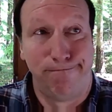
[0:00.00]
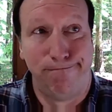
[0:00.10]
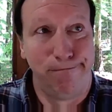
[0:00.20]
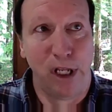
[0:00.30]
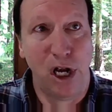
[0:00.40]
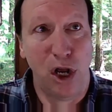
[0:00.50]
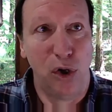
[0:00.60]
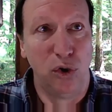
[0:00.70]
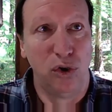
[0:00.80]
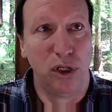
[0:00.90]
you
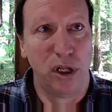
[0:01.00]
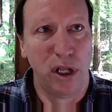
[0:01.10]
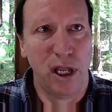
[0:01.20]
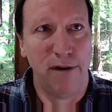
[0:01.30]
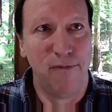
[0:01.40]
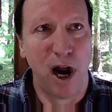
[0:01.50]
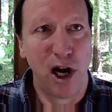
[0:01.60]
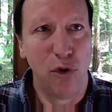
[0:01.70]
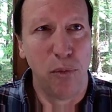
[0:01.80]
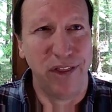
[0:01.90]
know,
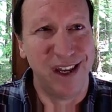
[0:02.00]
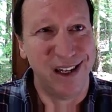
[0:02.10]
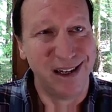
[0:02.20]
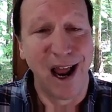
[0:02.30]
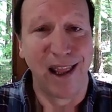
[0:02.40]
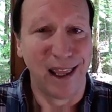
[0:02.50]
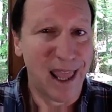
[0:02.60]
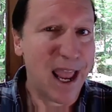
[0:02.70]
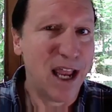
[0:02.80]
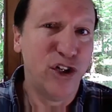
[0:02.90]
environment that is not
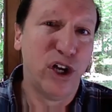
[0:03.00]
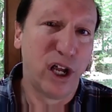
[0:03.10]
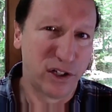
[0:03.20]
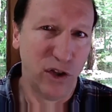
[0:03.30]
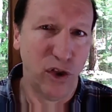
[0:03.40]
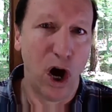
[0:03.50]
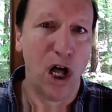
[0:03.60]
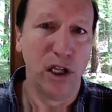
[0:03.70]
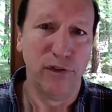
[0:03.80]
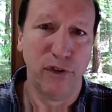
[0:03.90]
engaging us on
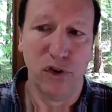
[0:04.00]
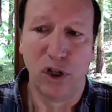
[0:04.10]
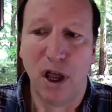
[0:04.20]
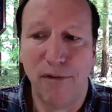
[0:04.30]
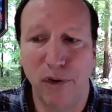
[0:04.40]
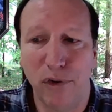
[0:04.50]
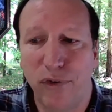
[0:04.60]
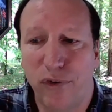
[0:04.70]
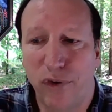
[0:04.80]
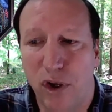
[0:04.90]
all of those
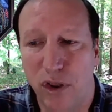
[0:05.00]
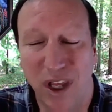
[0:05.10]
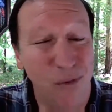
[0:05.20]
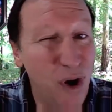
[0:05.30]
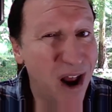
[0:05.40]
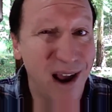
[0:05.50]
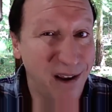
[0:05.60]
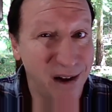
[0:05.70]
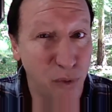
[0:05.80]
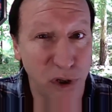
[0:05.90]
levels, then we're not
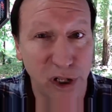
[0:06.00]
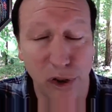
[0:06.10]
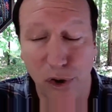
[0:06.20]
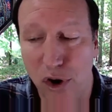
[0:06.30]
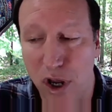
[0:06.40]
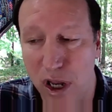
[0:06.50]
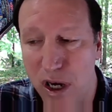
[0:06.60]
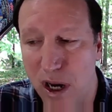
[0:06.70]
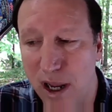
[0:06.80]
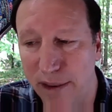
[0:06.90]
going to really learn it.
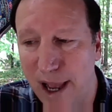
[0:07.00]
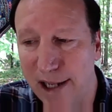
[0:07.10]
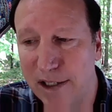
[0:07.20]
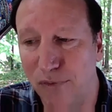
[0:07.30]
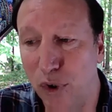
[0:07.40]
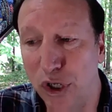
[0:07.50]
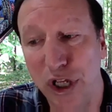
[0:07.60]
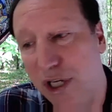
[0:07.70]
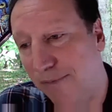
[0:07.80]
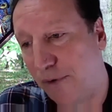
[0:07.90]
And that's
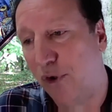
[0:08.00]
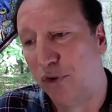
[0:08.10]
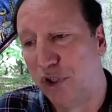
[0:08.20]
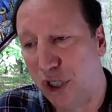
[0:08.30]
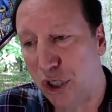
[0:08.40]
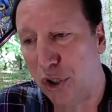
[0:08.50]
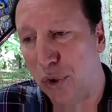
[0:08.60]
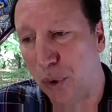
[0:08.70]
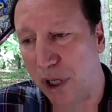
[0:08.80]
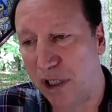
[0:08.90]
really difficult to
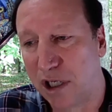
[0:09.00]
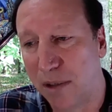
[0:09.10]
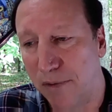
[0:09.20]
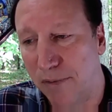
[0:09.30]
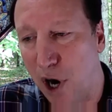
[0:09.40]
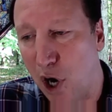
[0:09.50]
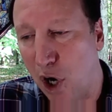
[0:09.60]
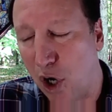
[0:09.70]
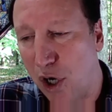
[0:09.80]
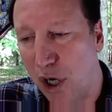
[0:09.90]
do in some of
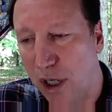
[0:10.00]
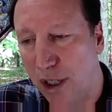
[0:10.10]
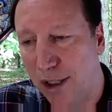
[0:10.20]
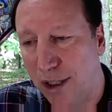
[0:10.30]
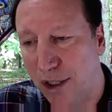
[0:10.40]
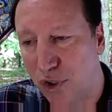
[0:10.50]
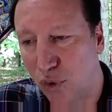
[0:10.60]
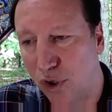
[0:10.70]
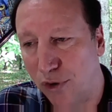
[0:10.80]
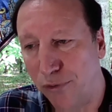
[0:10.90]
our
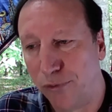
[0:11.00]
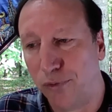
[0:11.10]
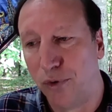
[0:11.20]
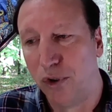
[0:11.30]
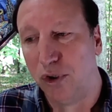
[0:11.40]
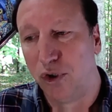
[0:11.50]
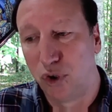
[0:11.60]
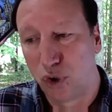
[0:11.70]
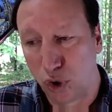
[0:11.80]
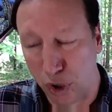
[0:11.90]
sort of
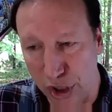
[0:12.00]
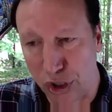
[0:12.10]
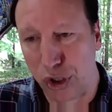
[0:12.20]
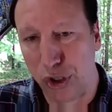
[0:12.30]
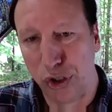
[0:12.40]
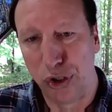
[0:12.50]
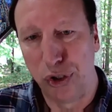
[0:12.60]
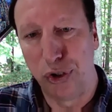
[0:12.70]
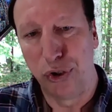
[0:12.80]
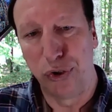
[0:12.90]

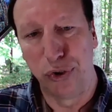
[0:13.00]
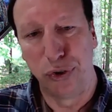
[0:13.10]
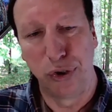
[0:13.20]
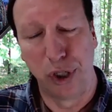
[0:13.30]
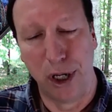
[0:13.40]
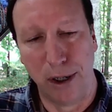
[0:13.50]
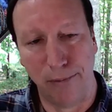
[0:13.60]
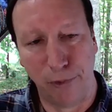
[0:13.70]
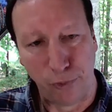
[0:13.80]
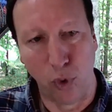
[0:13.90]
traditional
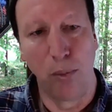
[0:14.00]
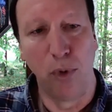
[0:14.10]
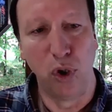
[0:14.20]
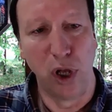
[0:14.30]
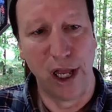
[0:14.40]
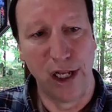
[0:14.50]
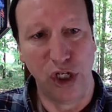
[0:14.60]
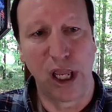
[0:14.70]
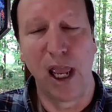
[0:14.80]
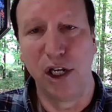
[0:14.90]
formal
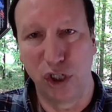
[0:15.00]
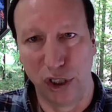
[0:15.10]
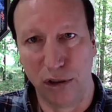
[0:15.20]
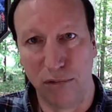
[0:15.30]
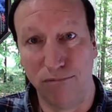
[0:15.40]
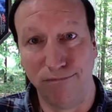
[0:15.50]
education